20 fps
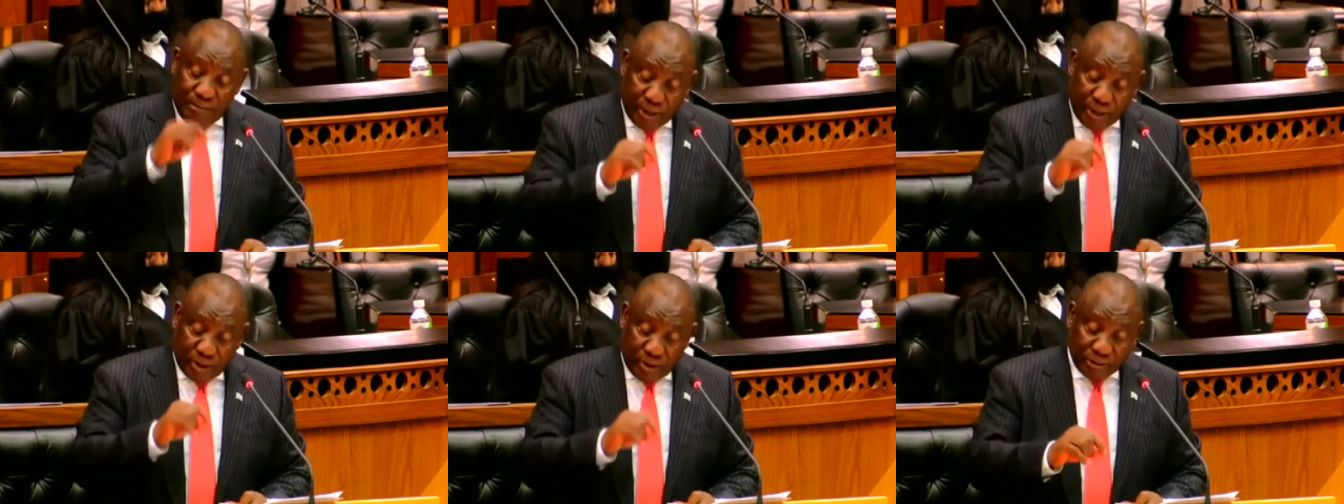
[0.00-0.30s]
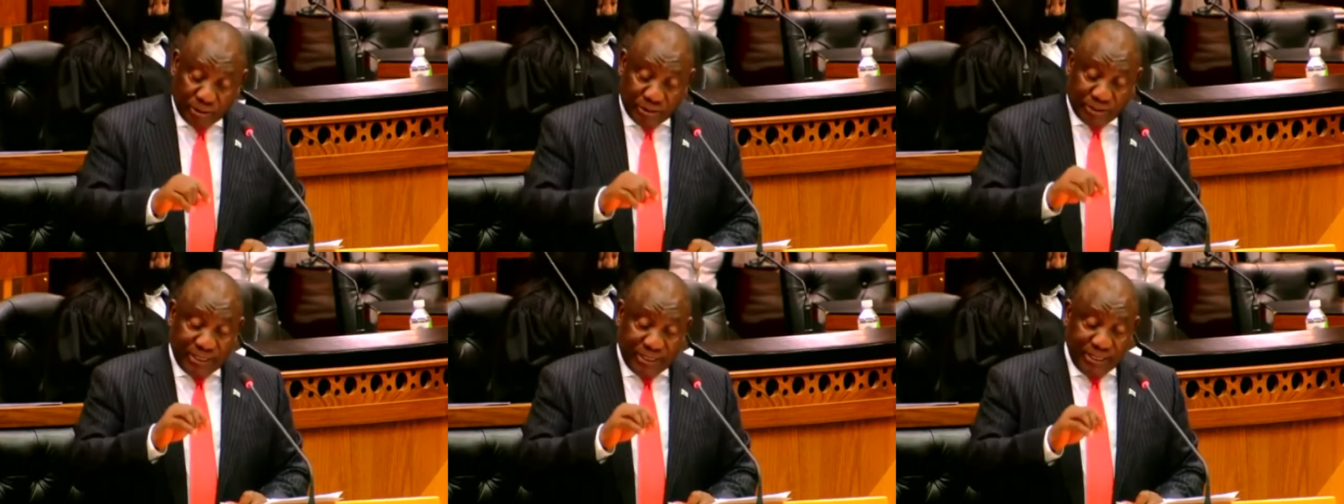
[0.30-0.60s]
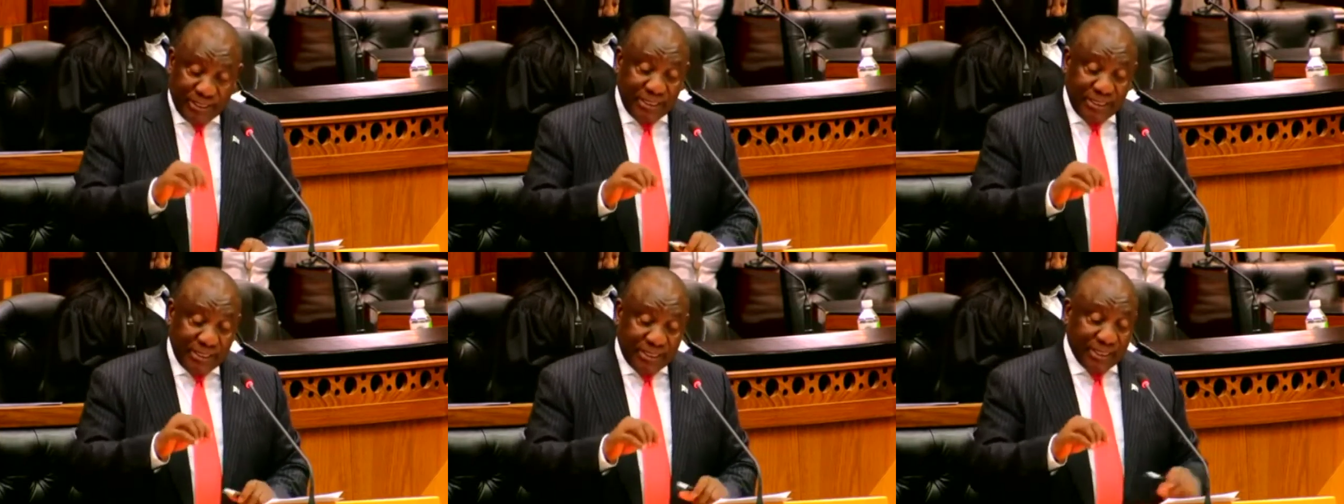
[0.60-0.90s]

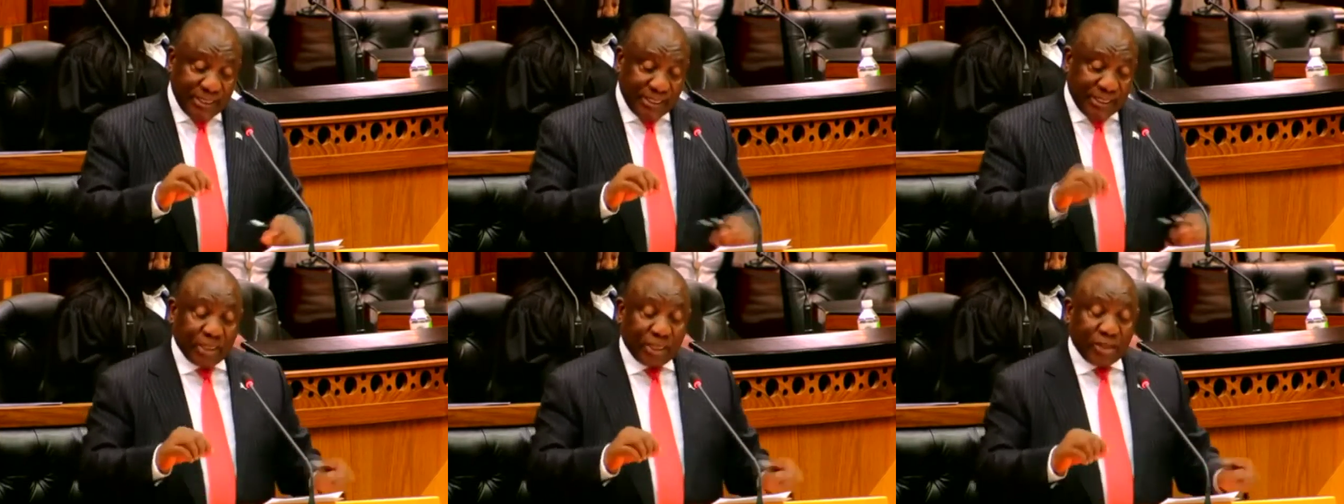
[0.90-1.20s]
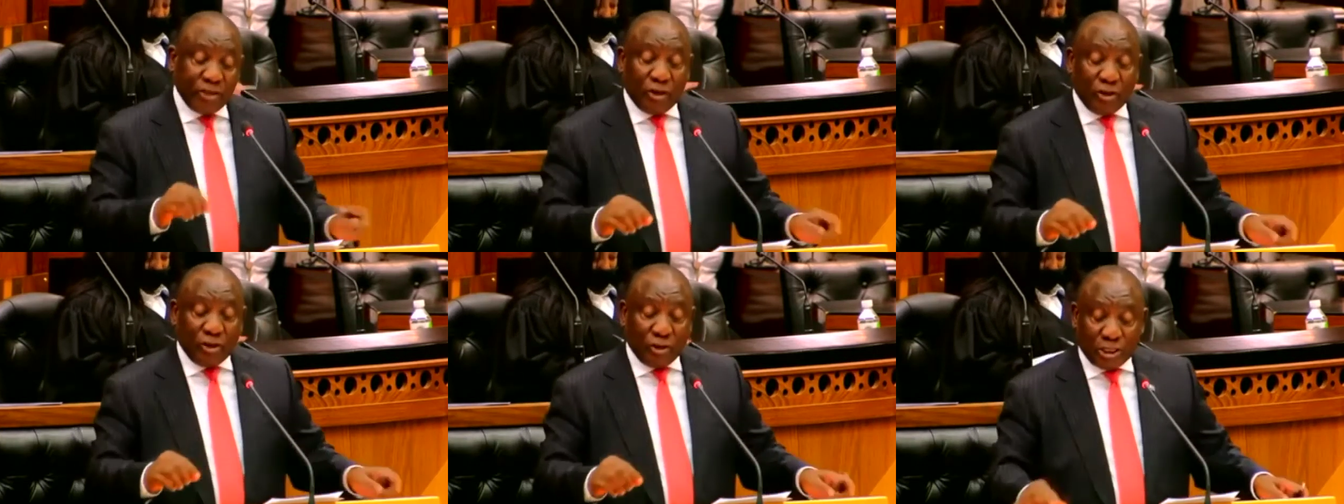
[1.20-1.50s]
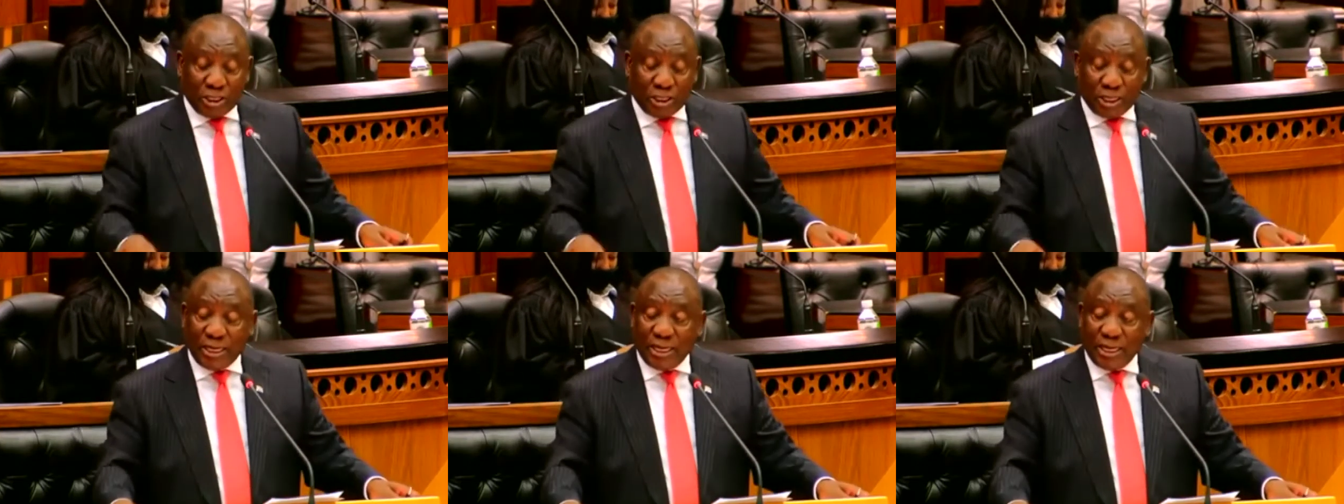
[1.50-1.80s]
Because this is a
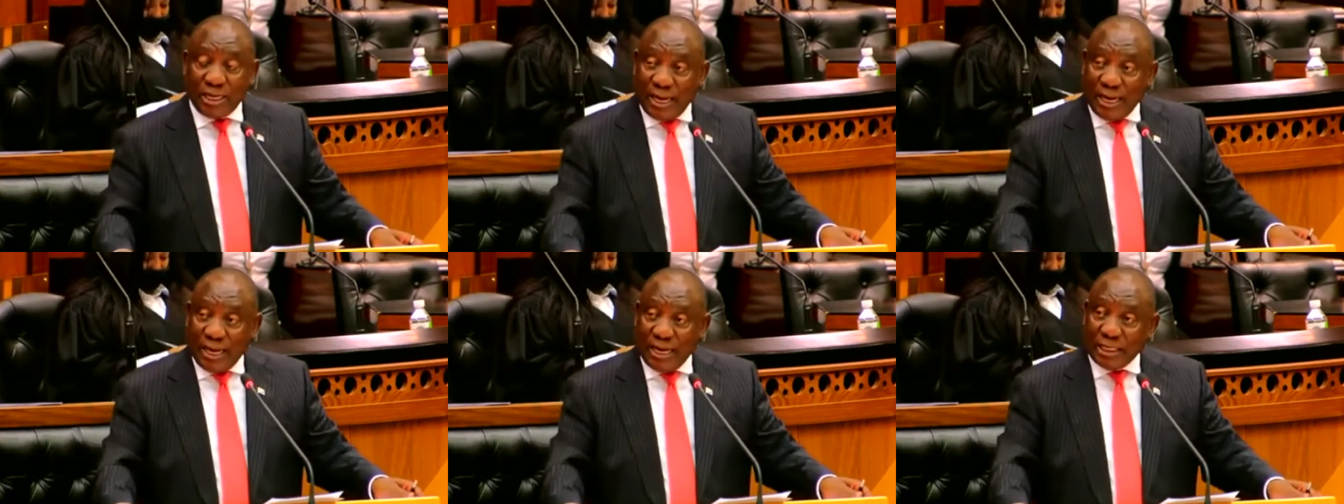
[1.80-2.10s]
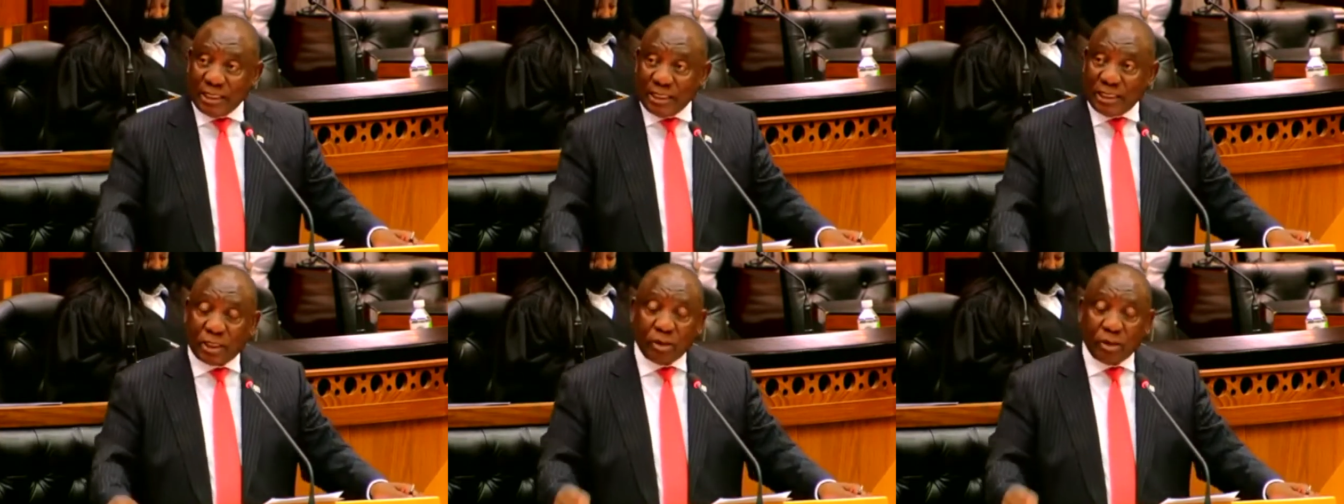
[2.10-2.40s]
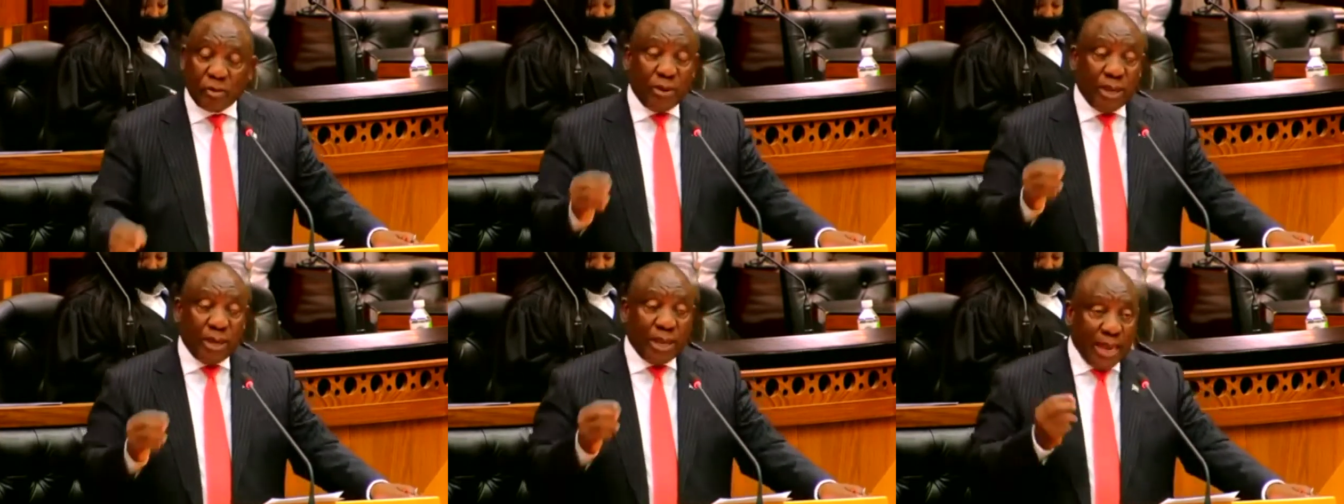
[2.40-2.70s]
technological
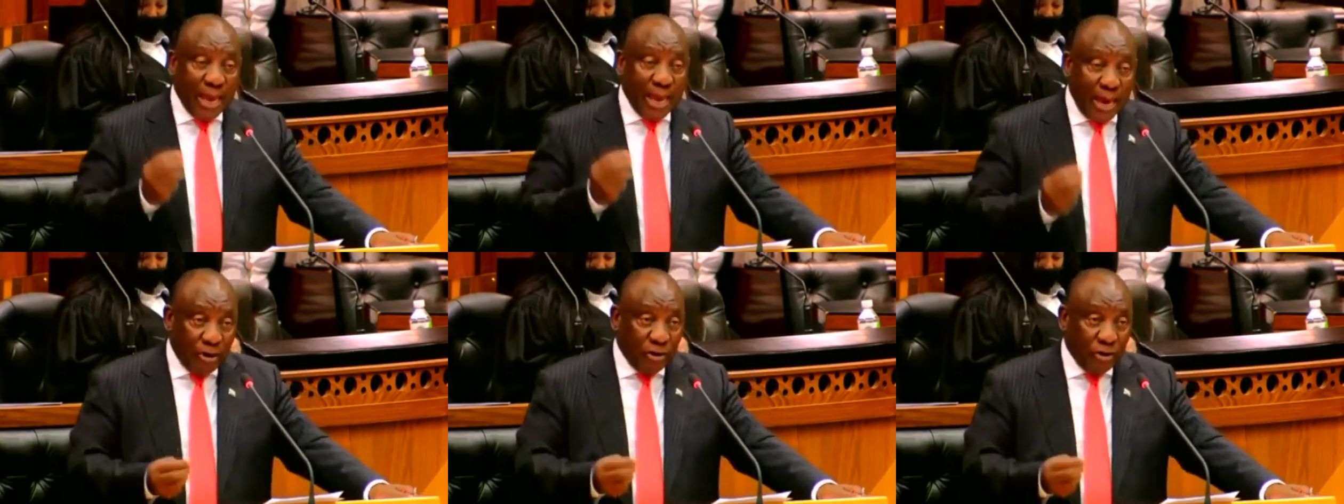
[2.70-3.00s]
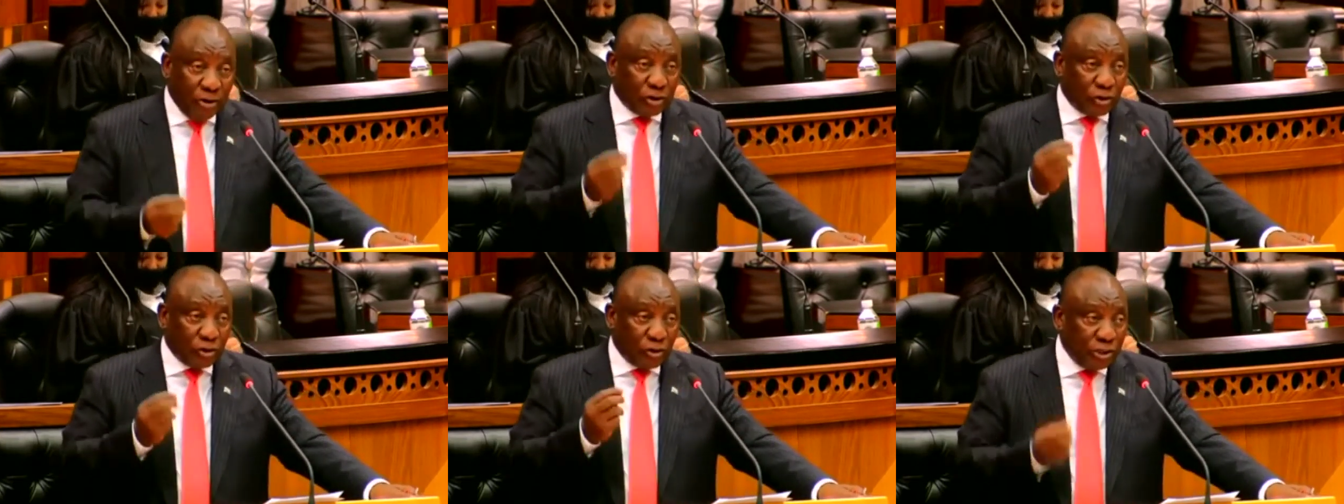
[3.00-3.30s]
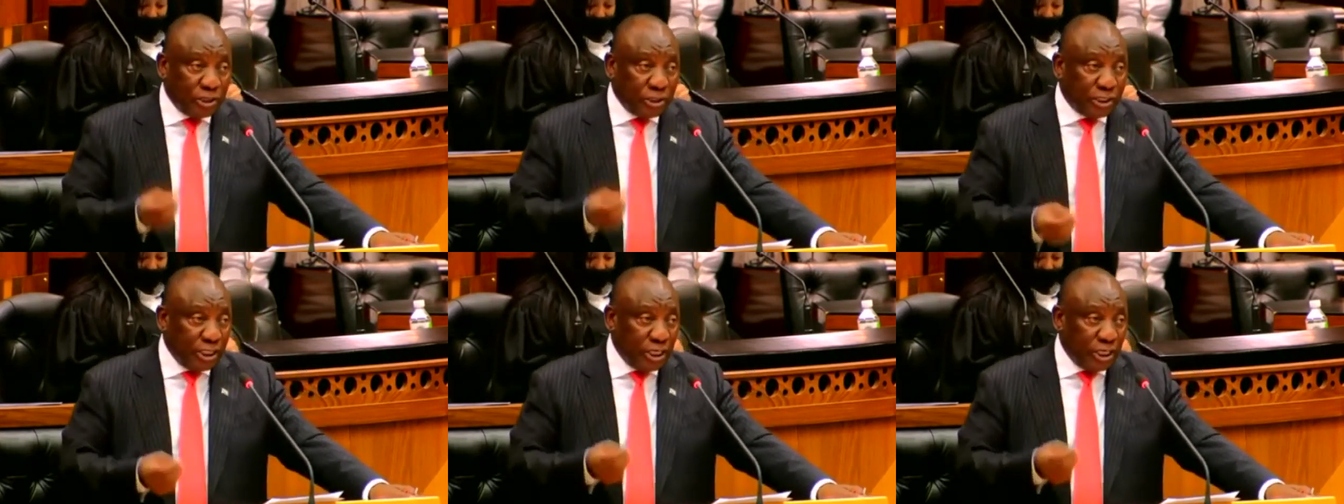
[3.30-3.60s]
age, we cannot
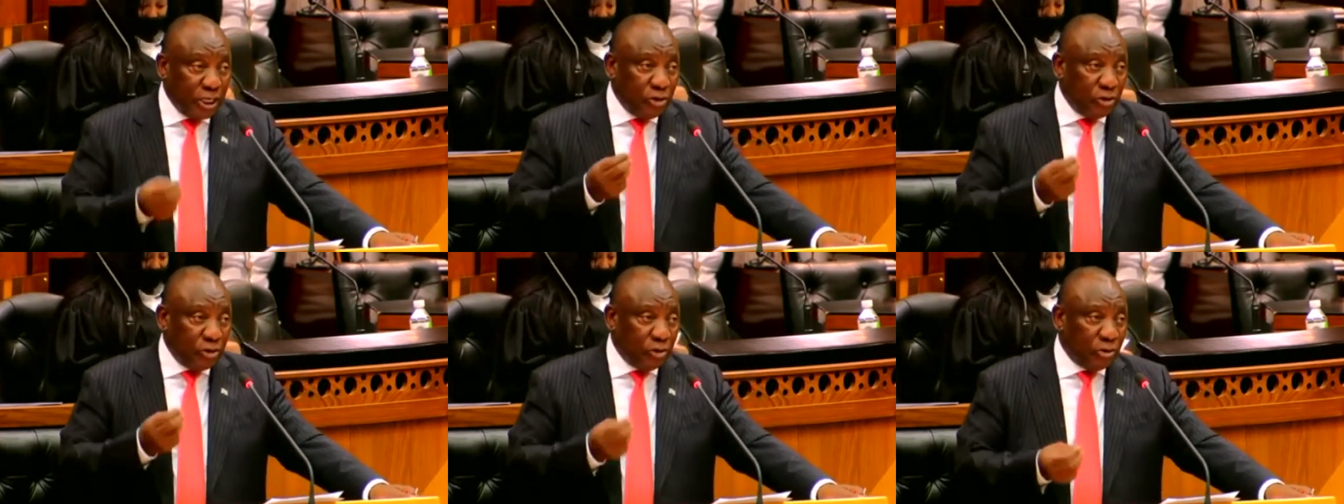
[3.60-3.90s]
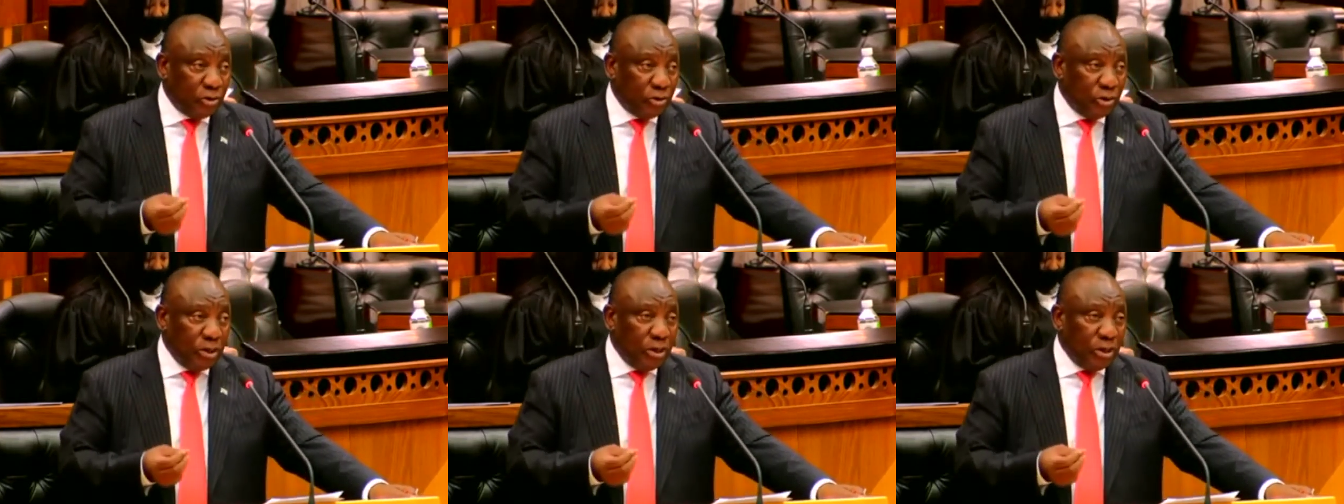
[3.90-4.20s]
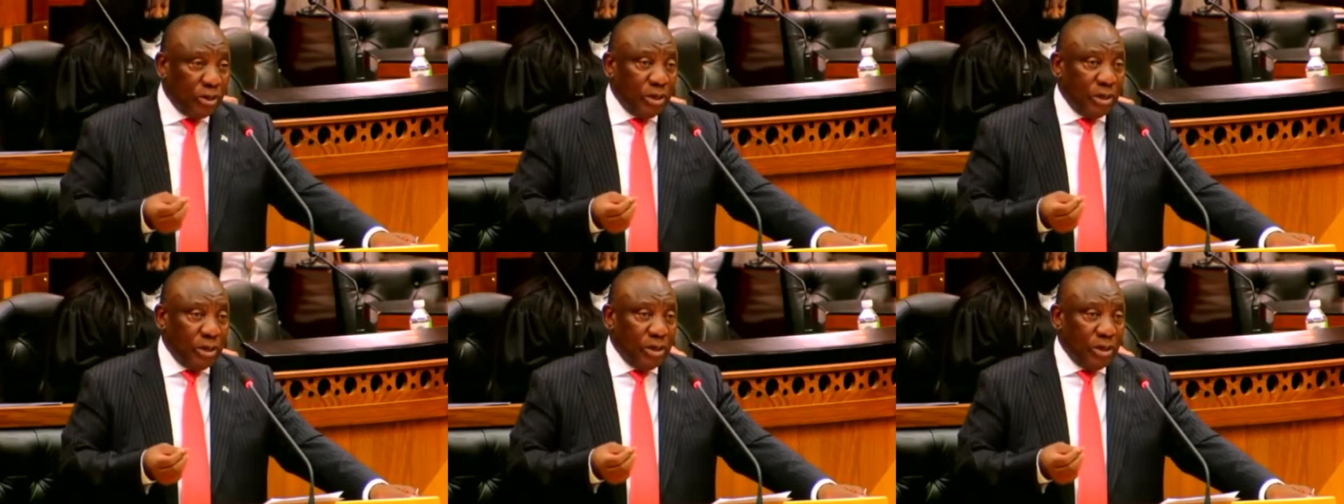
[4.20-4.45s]
continue